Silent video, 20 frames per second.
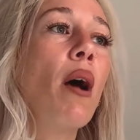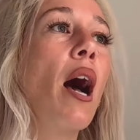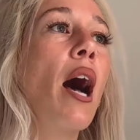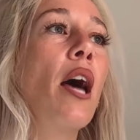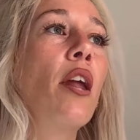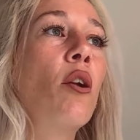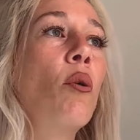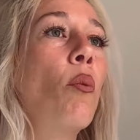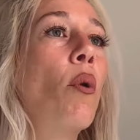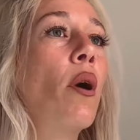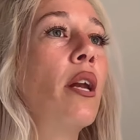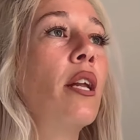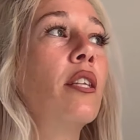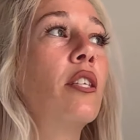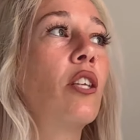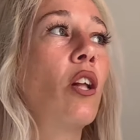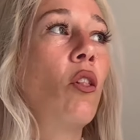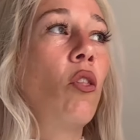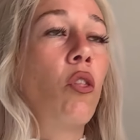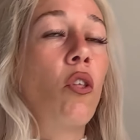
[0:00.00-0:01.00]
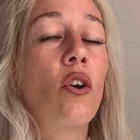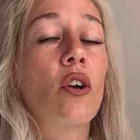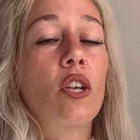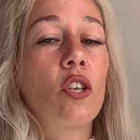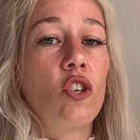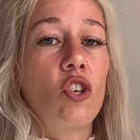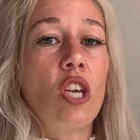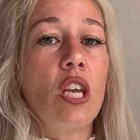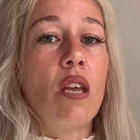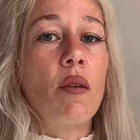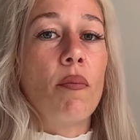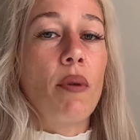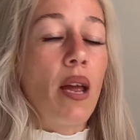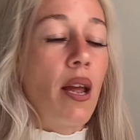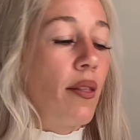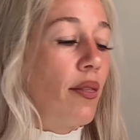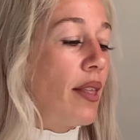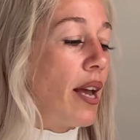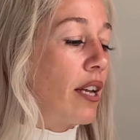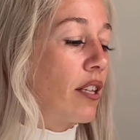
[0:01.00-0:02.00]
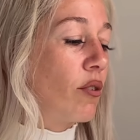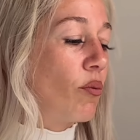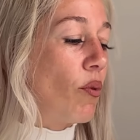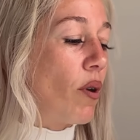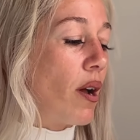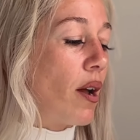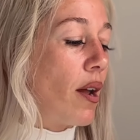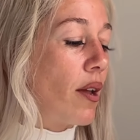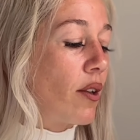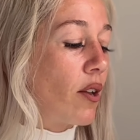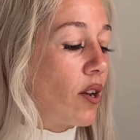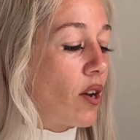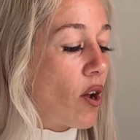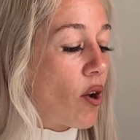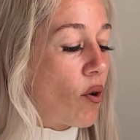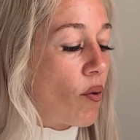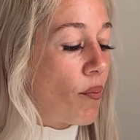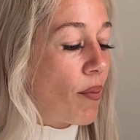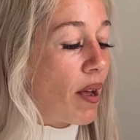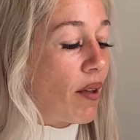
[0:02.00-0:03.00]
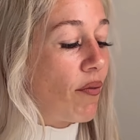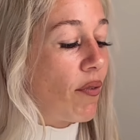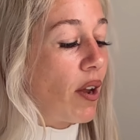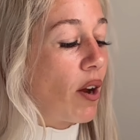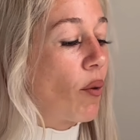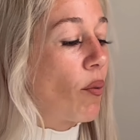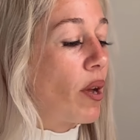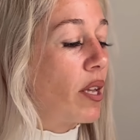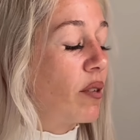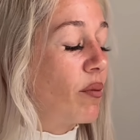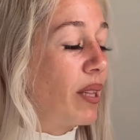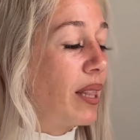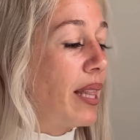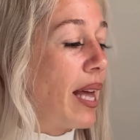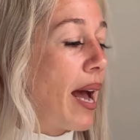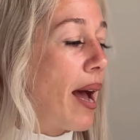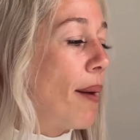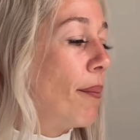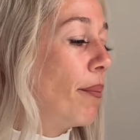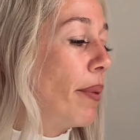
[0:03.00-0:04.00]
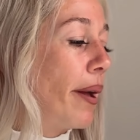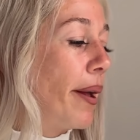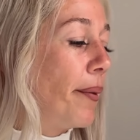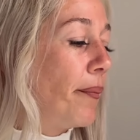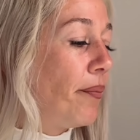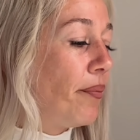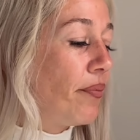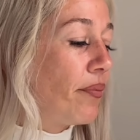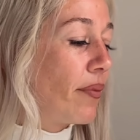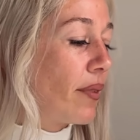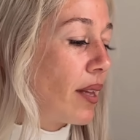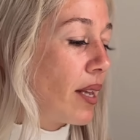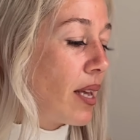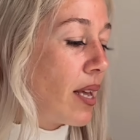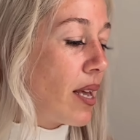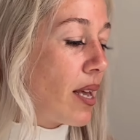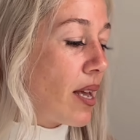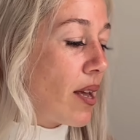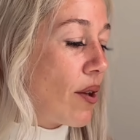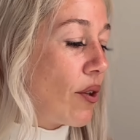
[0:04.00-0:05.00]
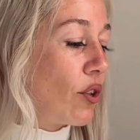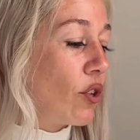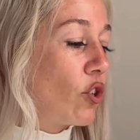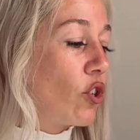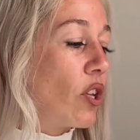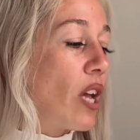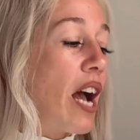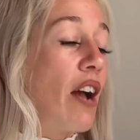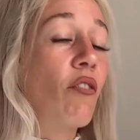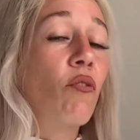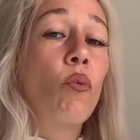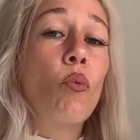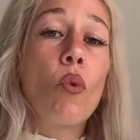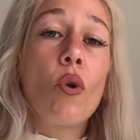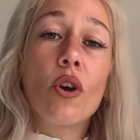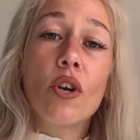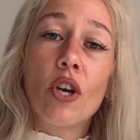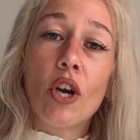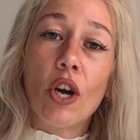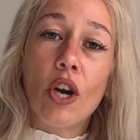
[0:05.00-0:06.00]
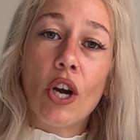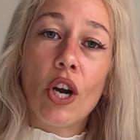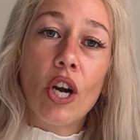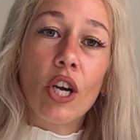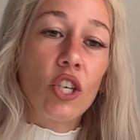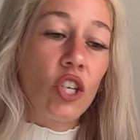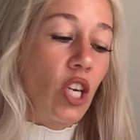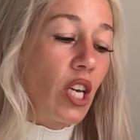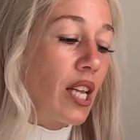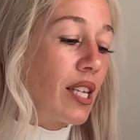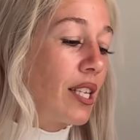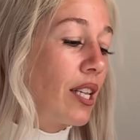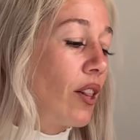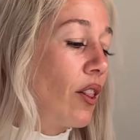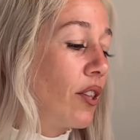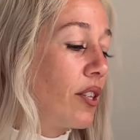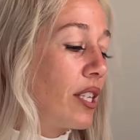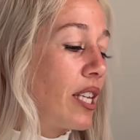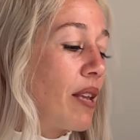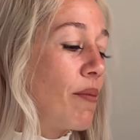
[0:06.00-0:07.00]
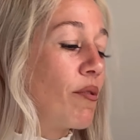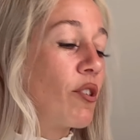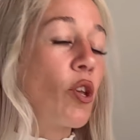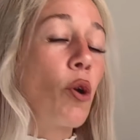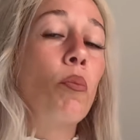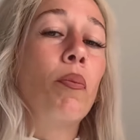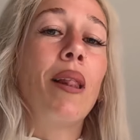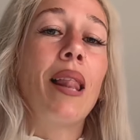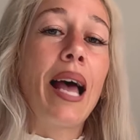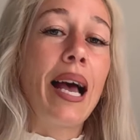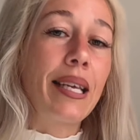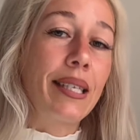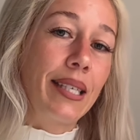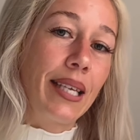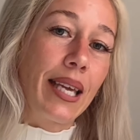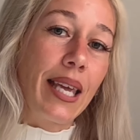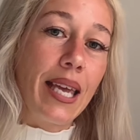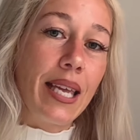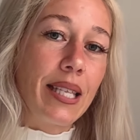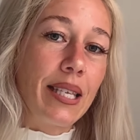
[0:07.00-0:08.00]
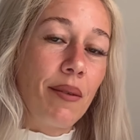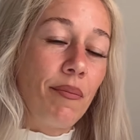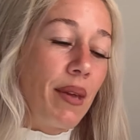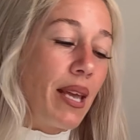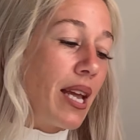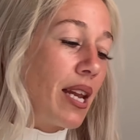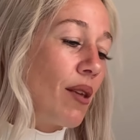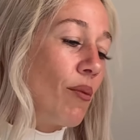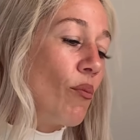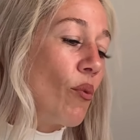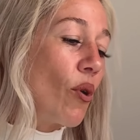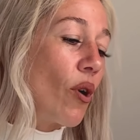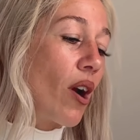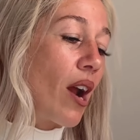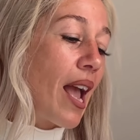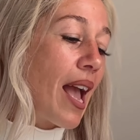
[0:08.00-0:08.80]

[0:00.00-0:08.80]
I don't want it to look cheap. And that's what, you know, my fear was with that. But I've worn her. She doesn't seem so plasticky to me anymore.